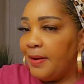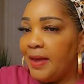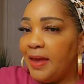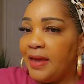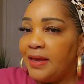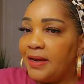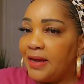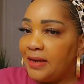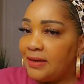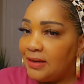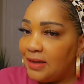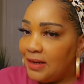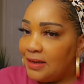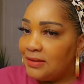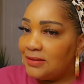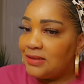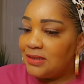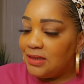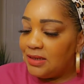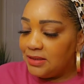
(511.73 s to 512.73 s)
And I
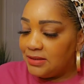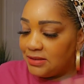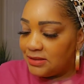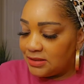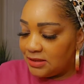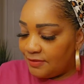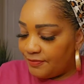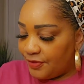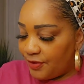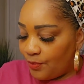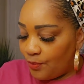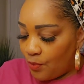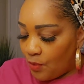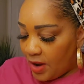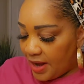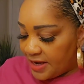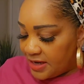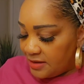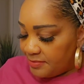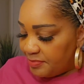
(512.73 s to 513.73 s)
got tons of the
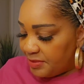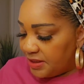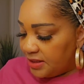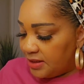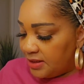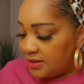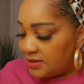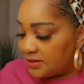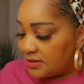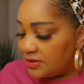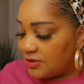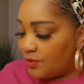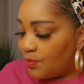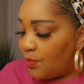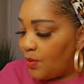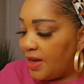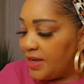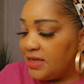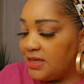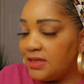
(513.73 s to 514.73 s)
white because the
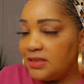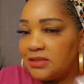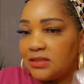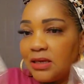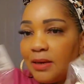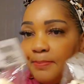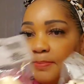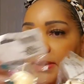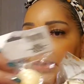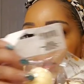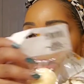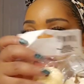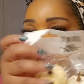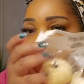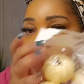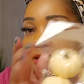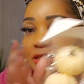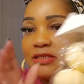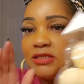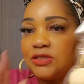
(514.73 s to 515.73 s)
white is
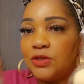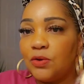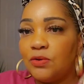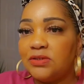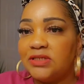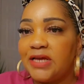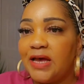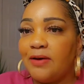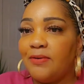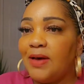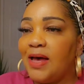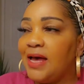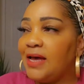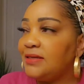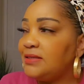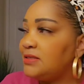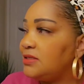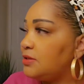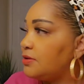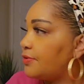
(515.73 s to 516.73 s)
completely sold out. I
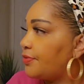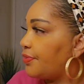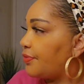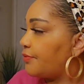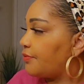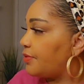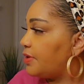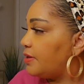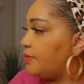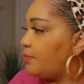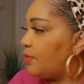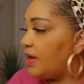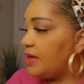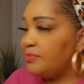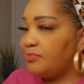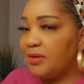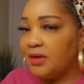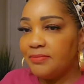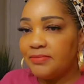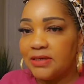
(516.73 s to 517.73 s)
took three
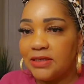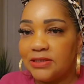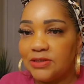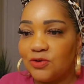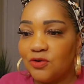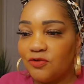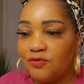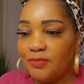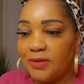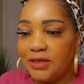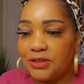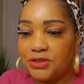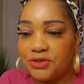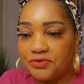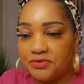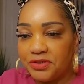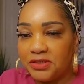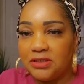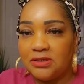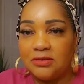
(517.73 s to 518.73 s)
white pumpkins off my
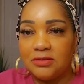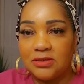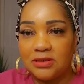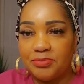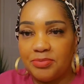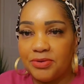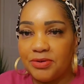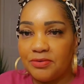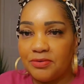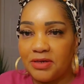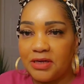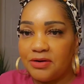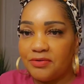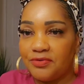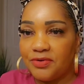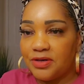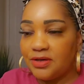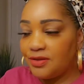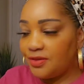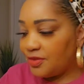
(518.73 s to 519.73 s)
tree to put on that
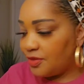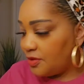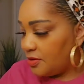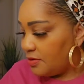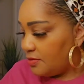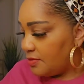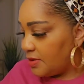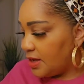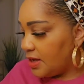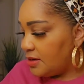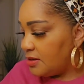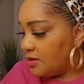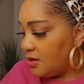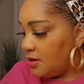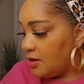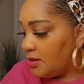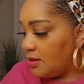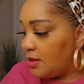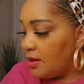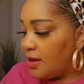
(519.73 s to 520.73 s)
wreath. Okay,
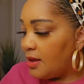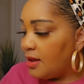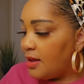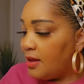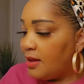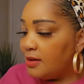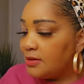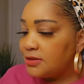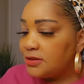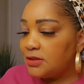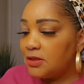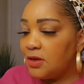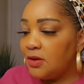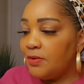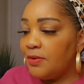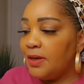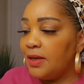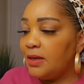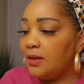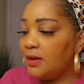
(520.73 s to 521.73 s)
y'all?
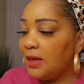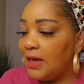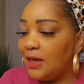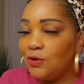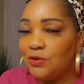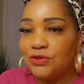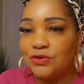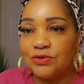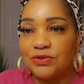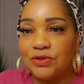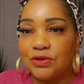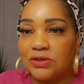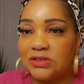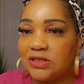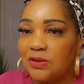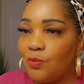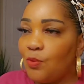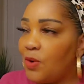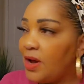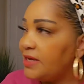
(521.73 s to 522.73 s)
So I also took
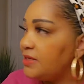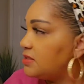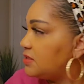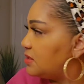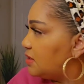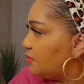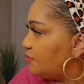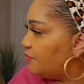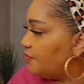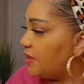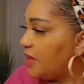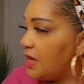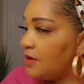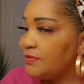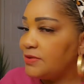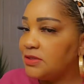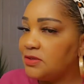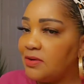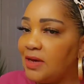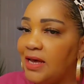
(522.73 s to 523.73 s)
some white
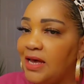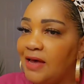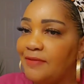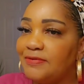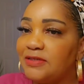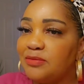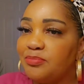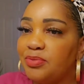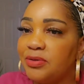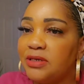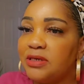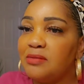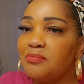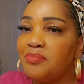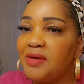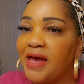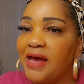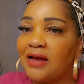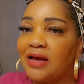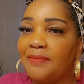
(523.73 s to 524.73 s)
sunflowers, so I have to put it
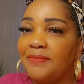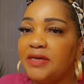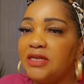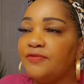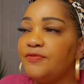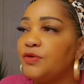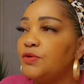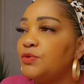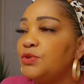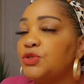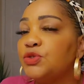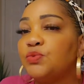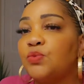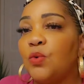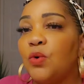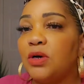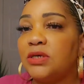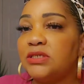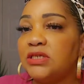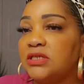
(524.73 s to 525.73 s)
back. I mean, if you just
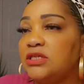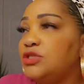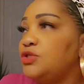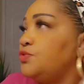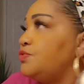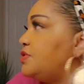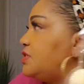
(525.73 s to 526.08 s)
walked in and you